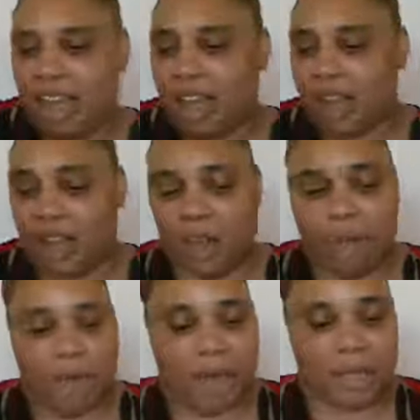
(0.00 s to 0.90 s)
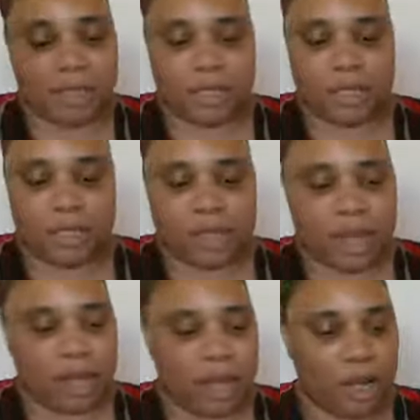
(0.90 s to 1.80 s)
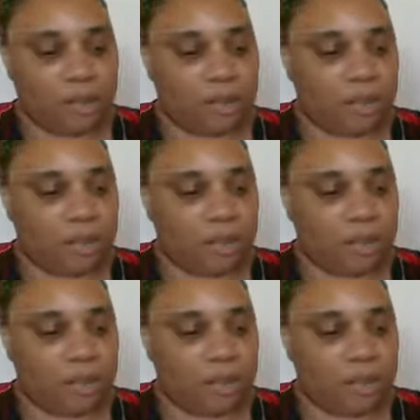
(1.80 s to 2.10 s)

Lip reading: And they packaged this thing up.